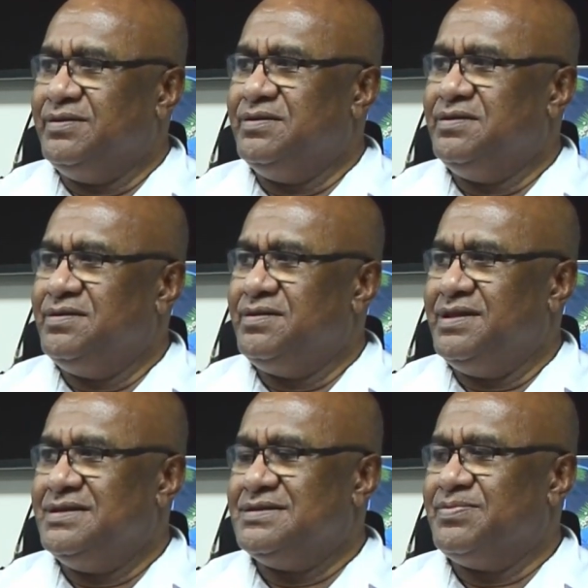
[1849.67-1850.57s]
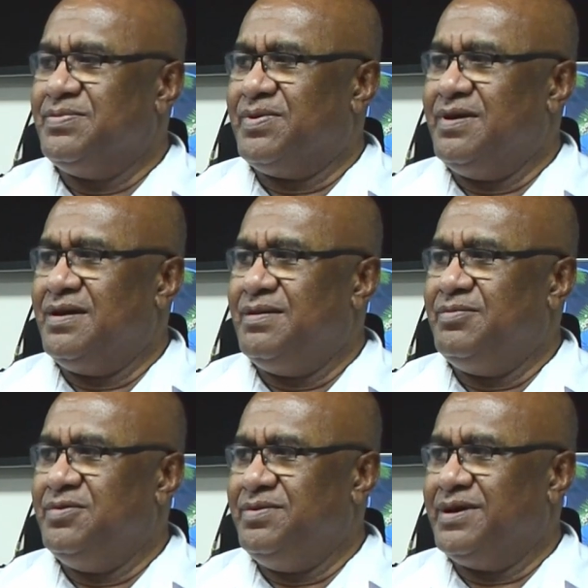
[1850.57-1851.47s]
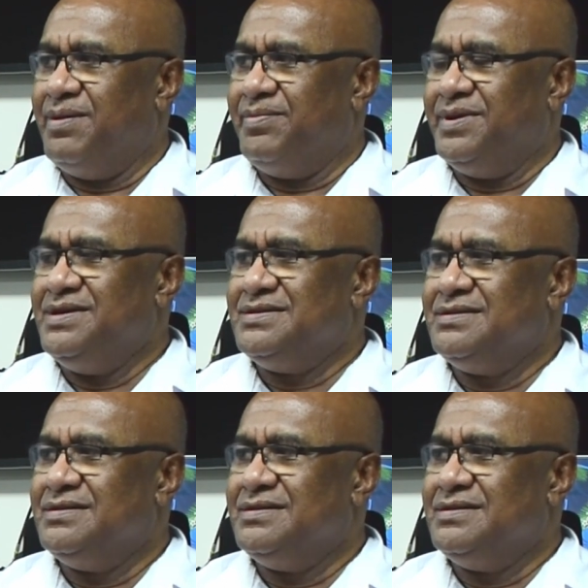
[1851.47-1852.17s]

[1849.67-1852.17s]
to these movie companies,